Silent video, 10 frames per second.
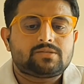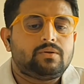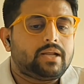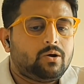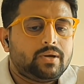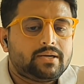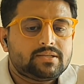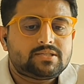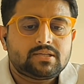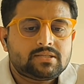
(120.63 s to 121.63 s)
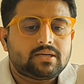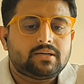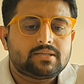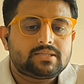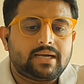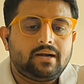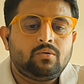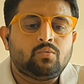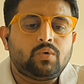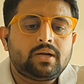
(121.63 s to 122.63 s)
So now let us just
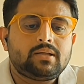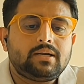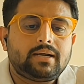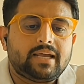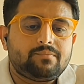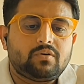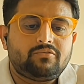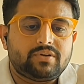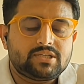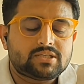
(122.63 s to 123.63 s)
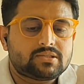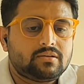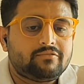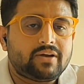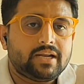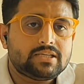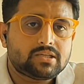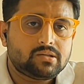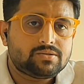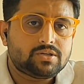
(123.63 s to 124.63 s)
understand what are the type of risks
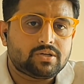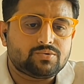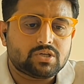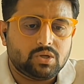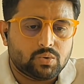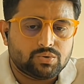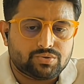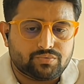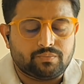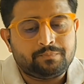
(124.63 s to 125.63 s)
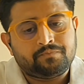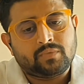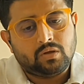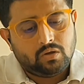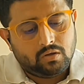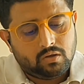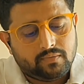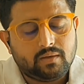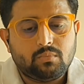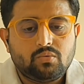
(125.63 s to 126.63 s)
financial institutions go through.
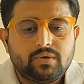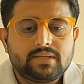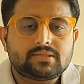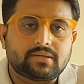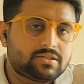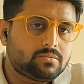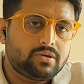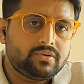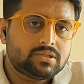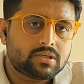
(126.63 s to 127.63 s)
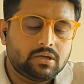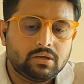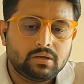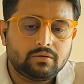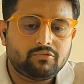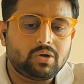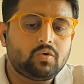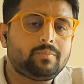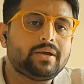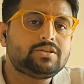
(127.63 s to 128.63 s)
Number one is customer risk,
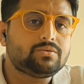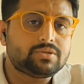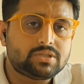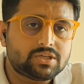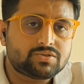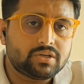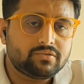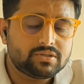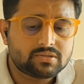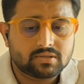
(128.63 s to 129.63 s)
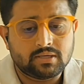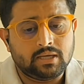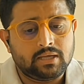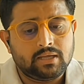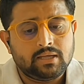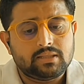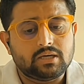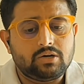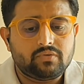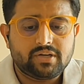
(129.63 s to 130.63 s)
followed by jurisdiction risk.
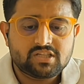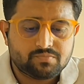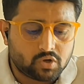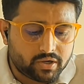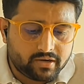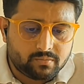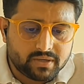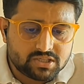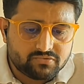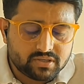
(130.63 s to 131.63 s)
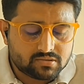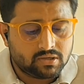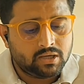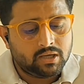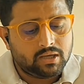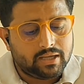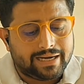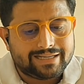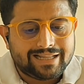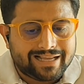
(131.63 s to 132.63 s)
Third one is product based risk,
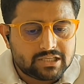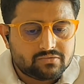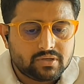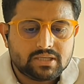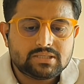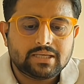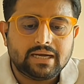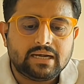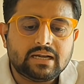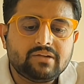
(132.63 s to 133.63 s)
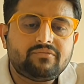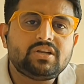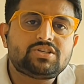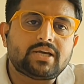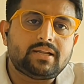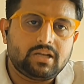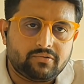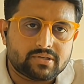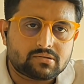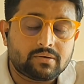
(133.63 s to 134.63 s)
and the last one is delivery
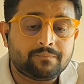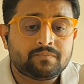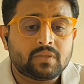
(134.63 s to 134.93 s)
channel risk.